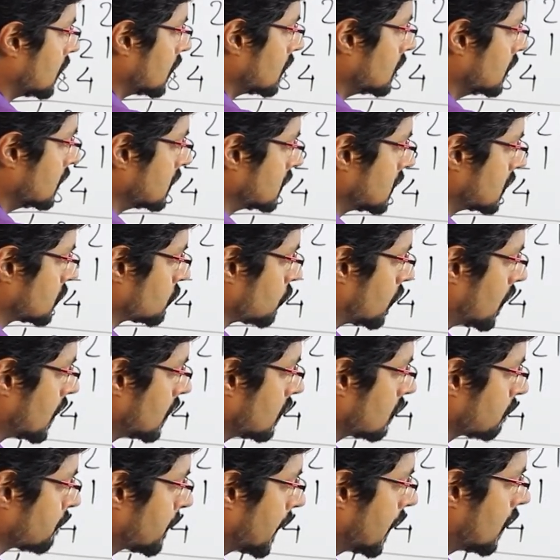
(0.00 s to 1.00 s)
This is
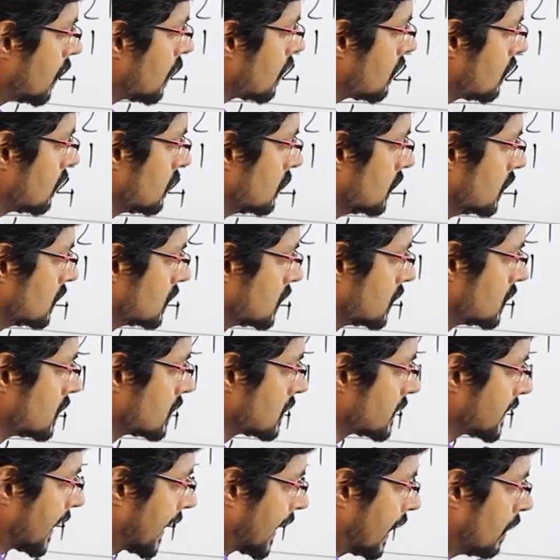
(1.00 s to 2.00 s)
one pair. This is the
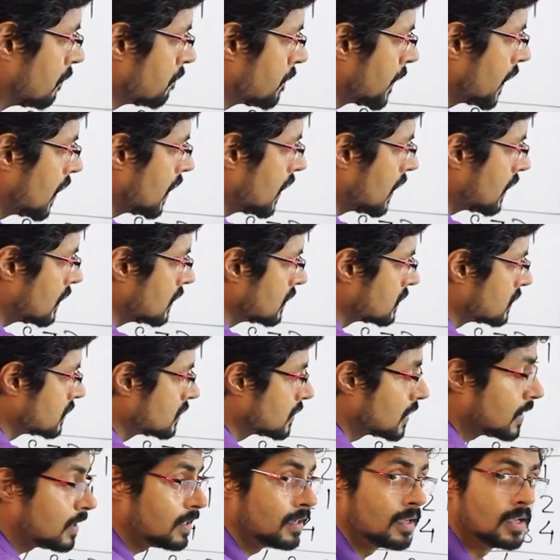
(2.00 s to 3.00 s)
second pair. This is
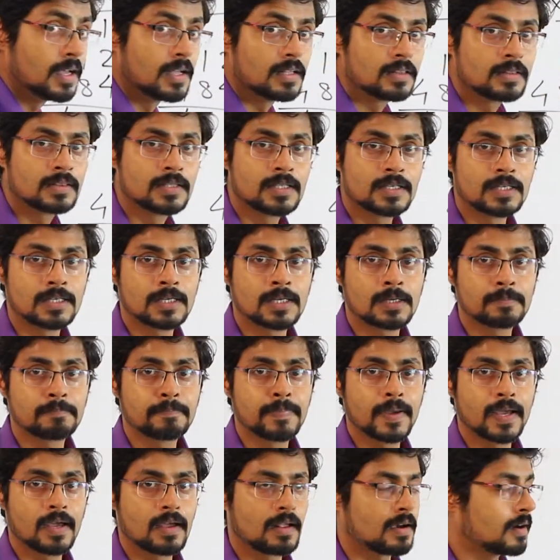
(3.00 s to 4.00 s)
the third
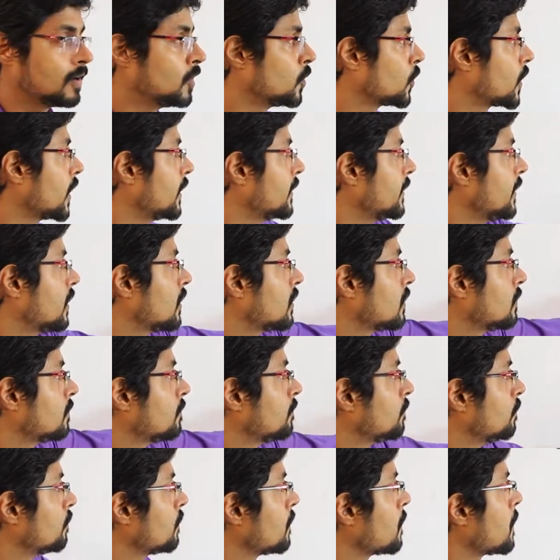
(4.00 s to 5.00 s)
pair. Look at here.
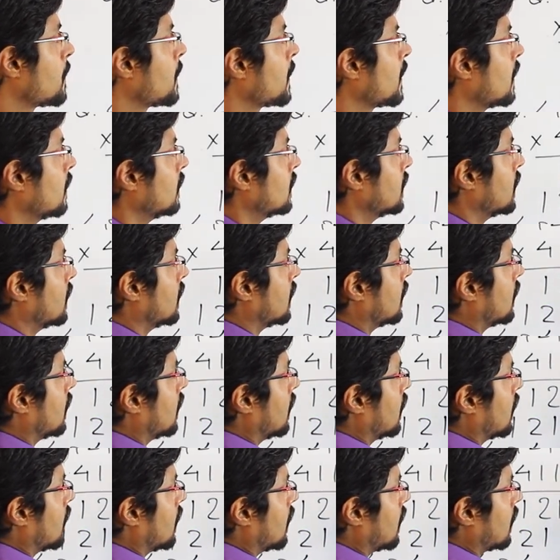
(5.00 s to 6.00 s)

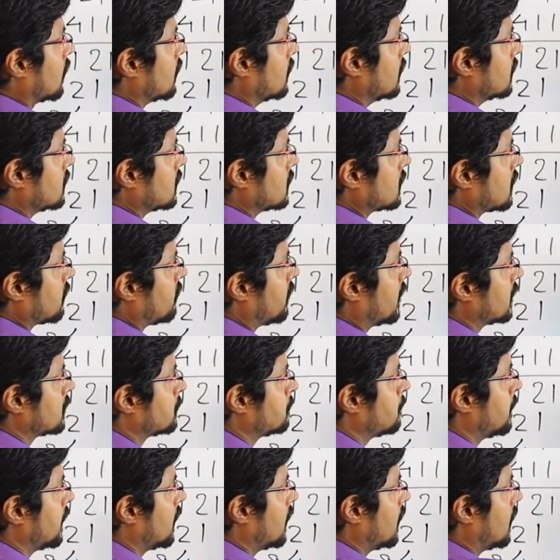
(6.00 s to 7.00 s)
This is the
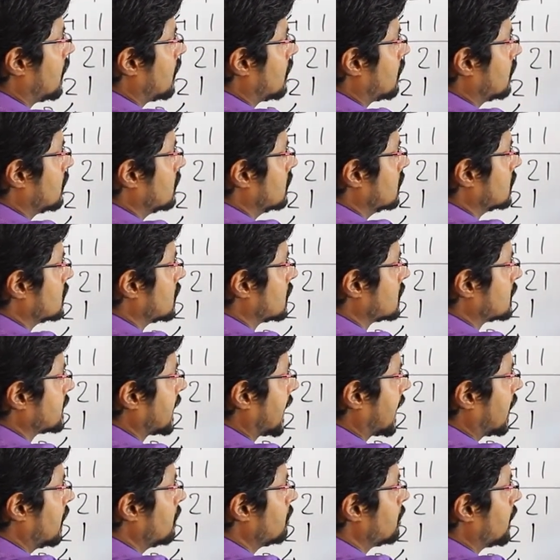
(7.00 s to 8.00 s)
first pair. This is the
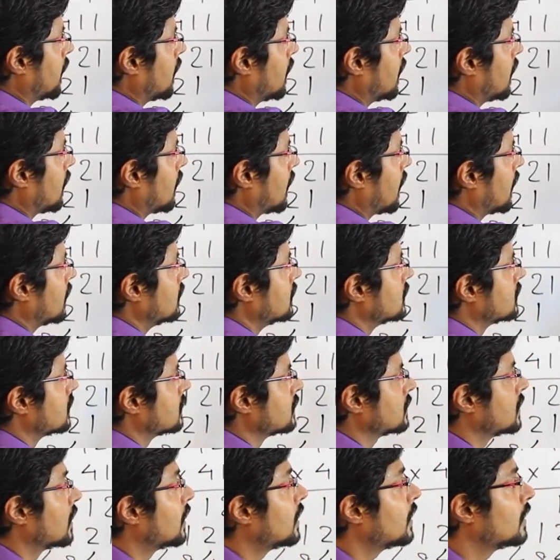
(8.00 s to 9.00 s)
second pair, and this
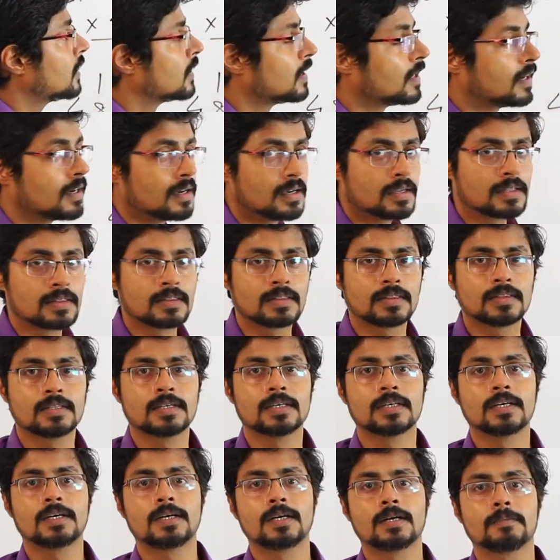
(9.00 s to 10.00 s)
is the
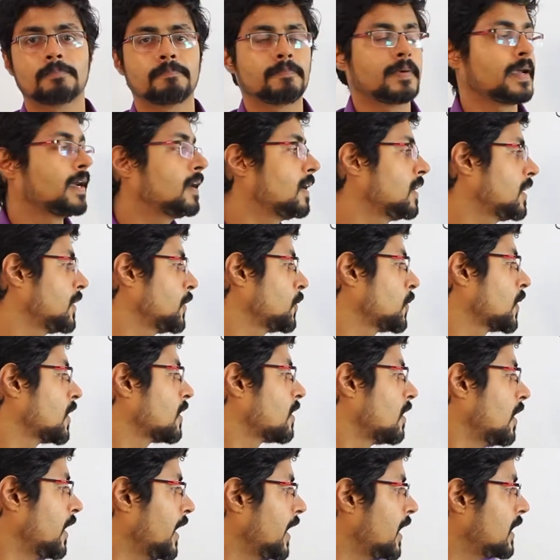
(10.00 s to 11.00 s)
third pair. You can
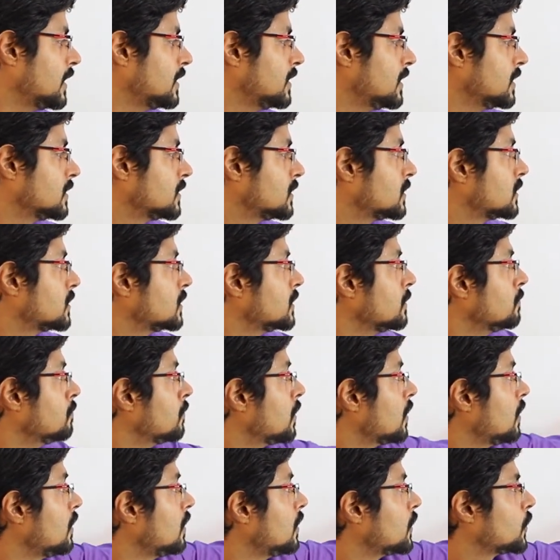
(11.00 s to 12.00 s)
relate this
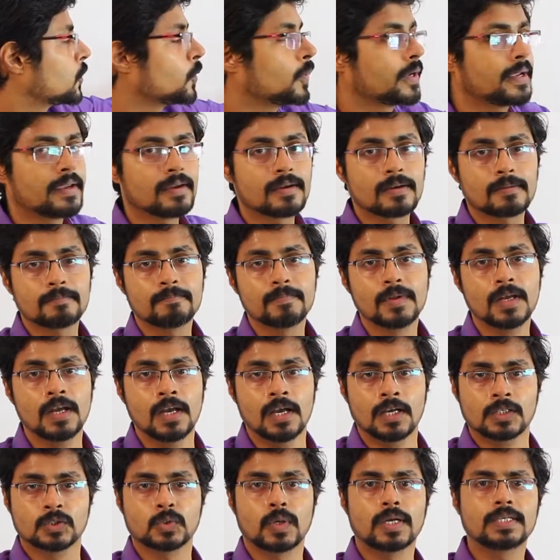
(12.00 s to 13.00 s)
symbol to here.
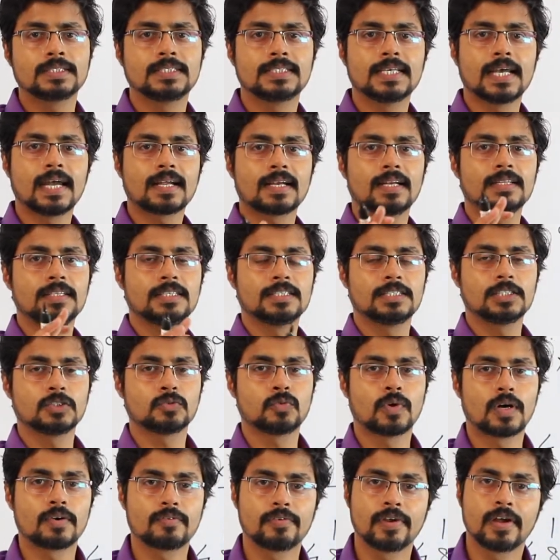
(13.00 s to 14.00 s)
So exactly this is
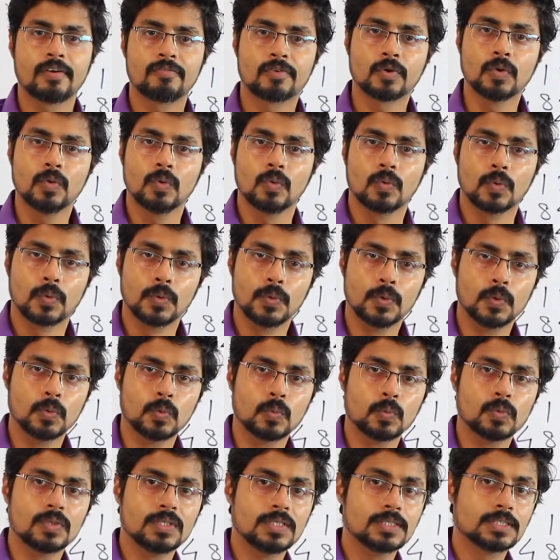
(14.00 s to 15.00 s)
what we have to
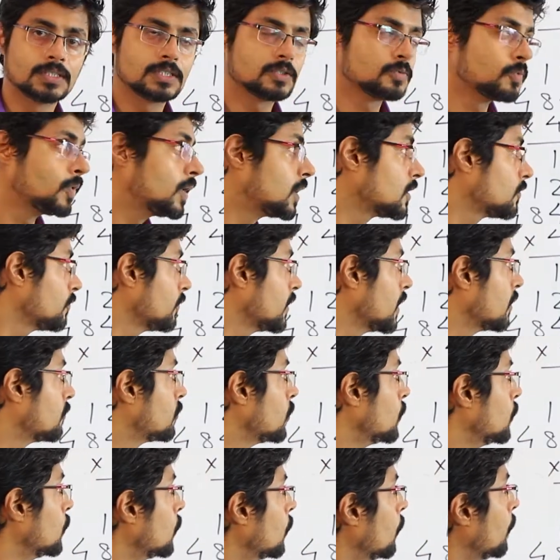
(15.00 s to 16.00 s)

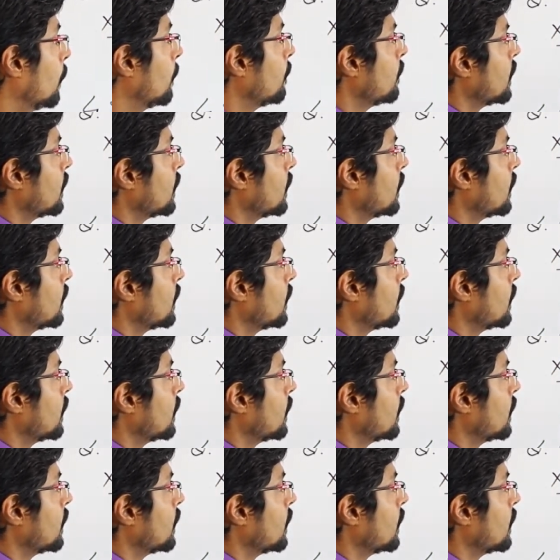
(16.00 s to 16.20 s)
do.